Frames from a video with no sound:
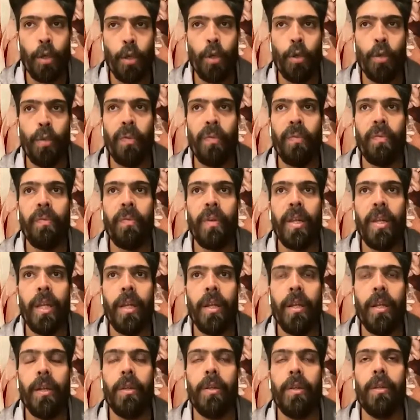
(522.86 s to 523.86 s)
You
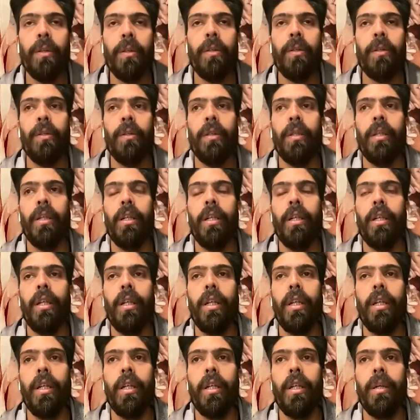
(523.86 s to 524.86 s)
feel
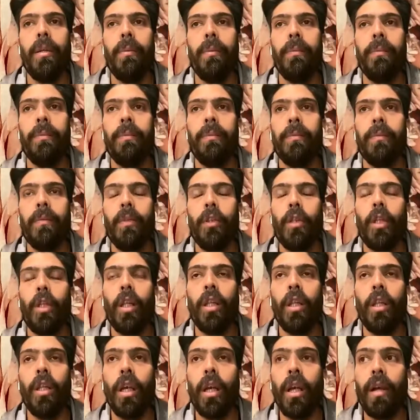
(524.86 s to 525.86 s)
the
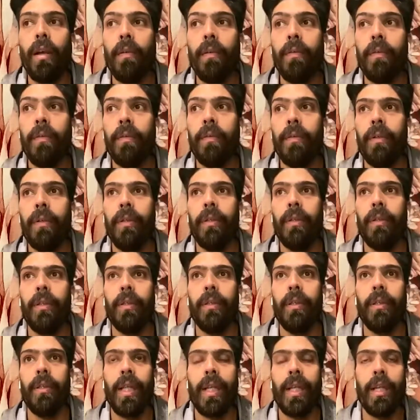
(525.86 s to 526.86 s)
love
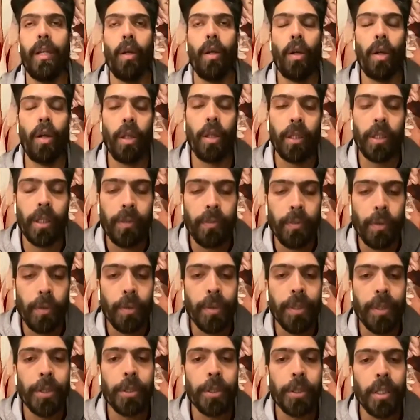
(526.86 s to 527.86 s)
that all the
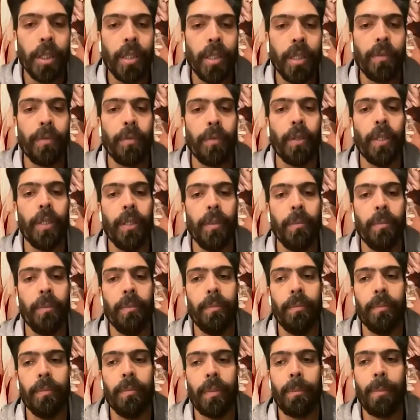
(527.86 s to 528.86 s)
devotees share for
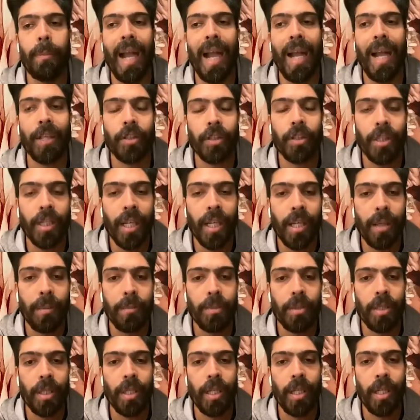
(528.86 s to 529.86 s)
him, the
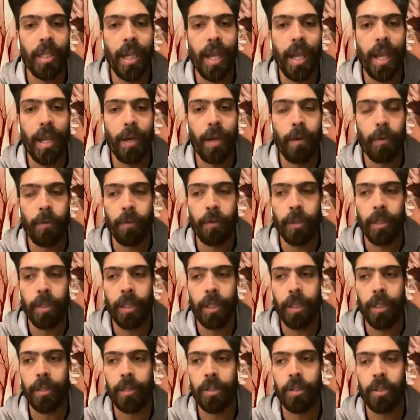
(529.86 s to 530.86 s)
pastimes that he had over
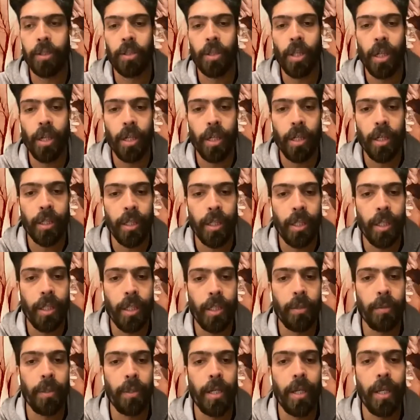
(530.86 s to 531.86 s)
there, the Sangha that he
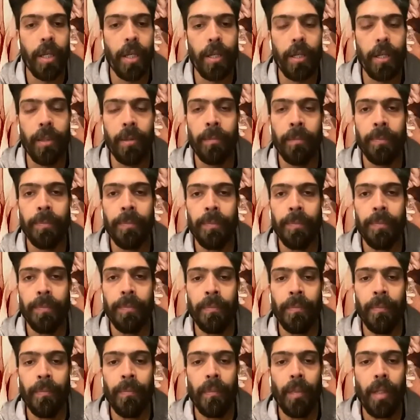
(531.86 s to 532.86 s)
created,
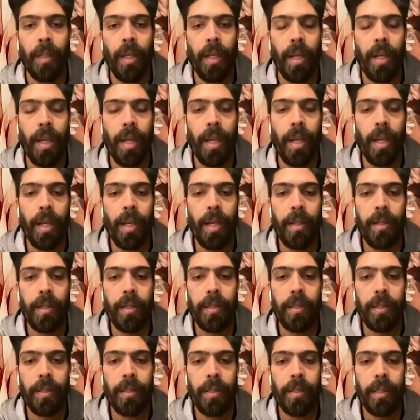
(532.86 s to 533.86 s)

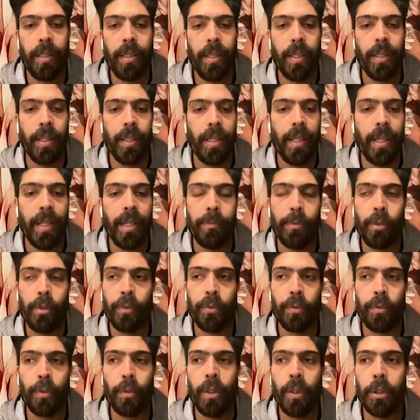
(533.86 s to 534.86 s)
and it came to
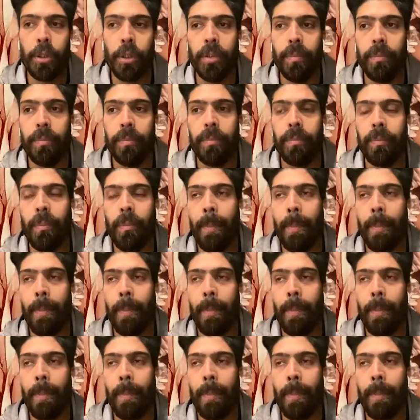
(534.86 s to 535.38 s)
fruition.